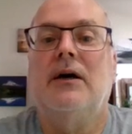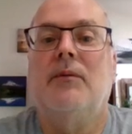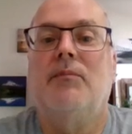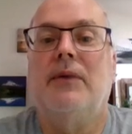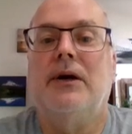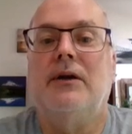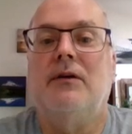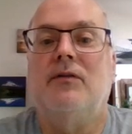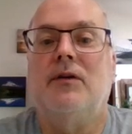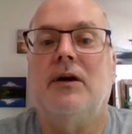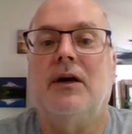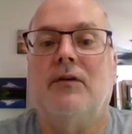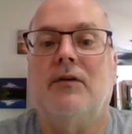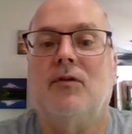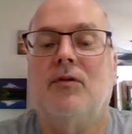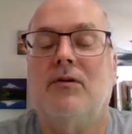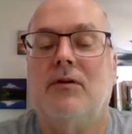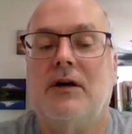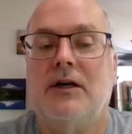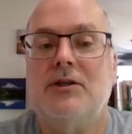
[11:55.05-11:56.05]
But if you
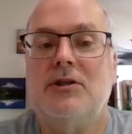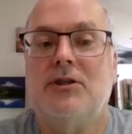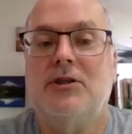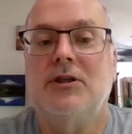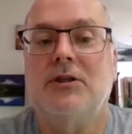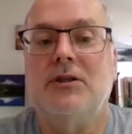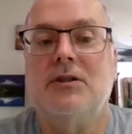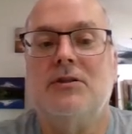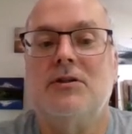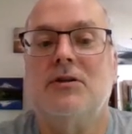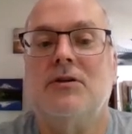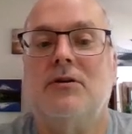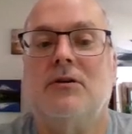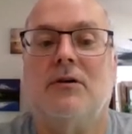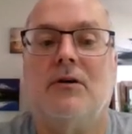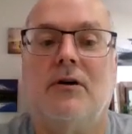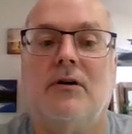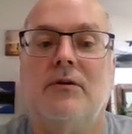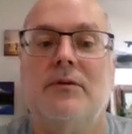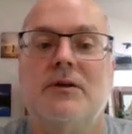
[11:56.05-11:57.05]
have questions, you're
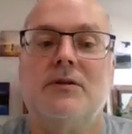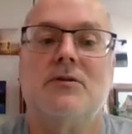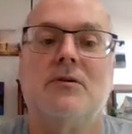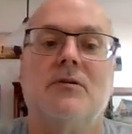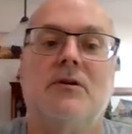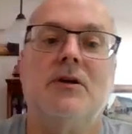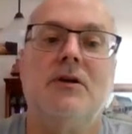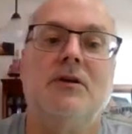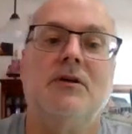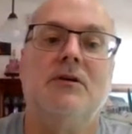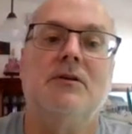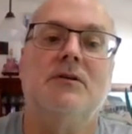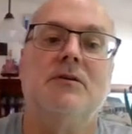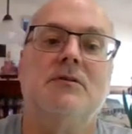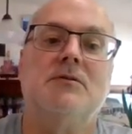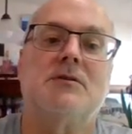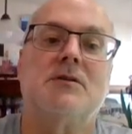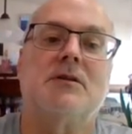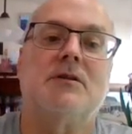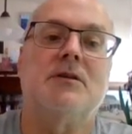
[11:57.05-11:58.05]
always going to
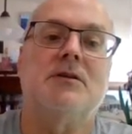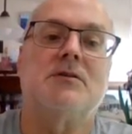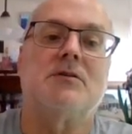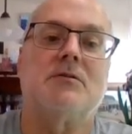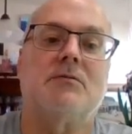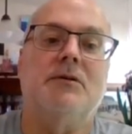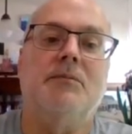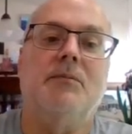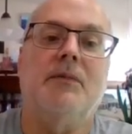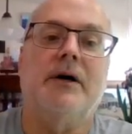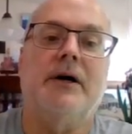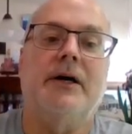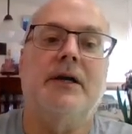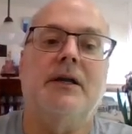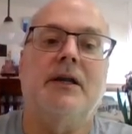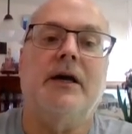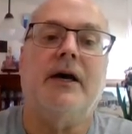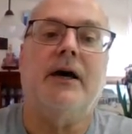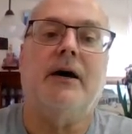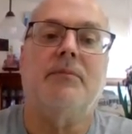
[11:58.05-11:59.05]
use this
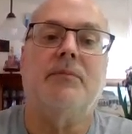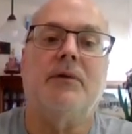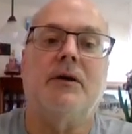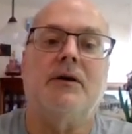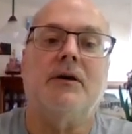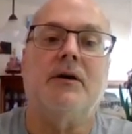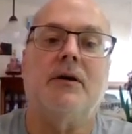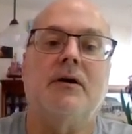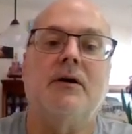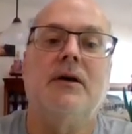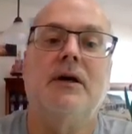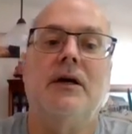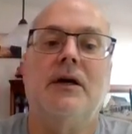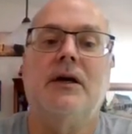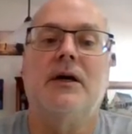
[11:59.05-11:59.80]
Remind app here